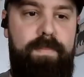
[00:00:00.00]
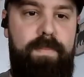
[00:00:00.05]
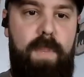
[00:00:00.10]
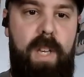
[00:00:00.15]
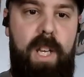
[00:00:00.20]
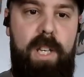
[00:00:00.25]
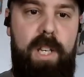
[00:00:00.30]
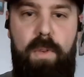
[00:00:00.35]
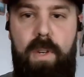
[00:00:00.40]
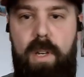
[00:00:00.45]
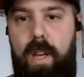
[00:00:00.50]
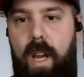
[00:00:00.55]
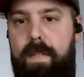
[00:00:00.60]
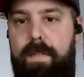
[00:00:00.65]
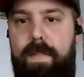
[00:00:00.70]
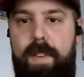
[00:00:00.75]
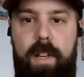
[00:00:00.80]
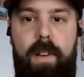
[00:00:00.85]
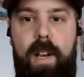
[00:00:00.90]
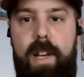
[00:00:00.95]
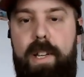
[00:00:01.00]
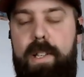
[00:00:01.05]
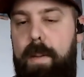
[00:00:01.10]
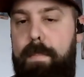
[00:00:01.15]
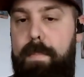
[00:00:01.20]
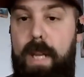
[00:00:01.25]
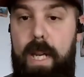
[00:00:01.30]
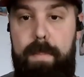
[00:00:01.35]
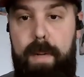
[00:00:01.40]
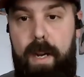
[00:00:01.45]
and doing like figure eights on
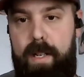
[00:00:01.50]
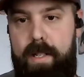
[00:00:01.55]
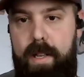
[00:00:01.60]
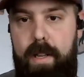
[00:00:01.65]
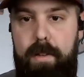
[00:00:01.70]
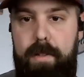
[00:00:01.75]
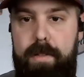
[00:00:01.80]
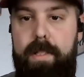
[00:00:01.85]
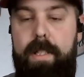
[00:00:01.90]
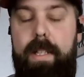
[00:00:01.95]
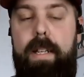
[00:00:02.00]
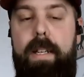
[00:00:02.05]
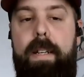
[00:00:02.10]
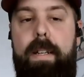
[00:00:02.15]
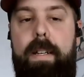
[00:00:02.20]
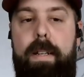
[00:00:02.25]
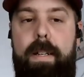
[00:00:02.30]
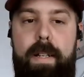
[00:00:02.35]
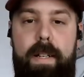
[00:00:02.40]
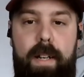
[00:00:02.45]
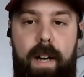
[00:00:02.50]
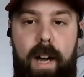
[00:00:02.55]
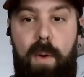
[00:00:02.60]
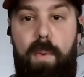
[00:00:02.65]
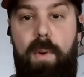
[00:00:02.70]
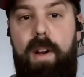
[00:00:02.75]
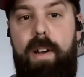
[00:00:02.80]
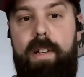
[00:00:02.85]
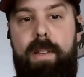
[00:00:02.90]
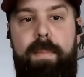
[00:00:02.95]
big bucktails. I
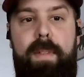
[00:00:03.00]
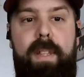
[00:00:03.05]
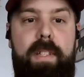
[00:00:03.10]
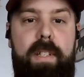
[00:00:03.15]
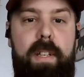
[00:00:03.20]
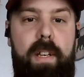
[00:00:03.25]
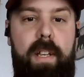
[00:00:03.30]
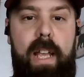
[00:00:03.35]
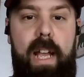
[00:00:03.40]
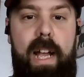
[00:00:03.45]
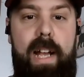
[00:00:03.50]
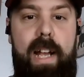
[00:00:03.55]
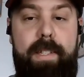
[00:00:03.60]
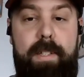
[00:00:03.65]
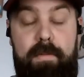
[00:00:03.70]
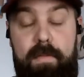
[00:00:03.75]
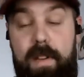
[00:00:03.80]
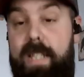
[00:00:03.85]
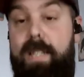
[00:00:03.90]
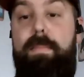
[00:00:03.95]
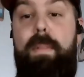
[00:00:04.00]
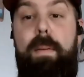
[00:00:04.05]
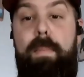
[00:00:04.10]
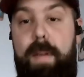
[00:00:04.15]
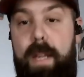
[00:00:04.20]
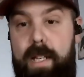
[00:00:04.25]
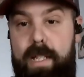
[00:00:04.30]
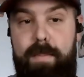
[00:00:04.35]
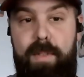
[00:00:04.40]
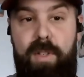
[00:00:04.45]
wanted something that's going to cast the rest of my
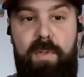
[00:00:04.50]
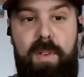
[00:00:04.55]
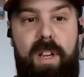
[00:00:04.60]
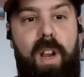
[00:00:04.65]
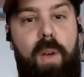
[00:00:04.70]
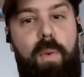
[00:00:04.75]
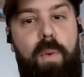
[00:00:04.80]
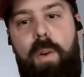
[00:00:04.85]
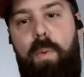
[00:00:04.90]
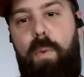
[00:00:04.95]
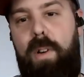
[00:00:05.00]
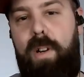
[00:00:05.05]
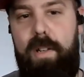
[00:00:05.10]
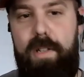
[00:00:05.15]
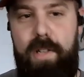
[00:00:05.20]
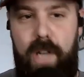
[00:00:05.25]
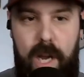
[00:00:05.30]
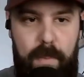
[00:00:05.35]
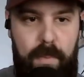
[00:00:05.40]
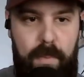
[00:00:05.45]
baits in between. I want to work a top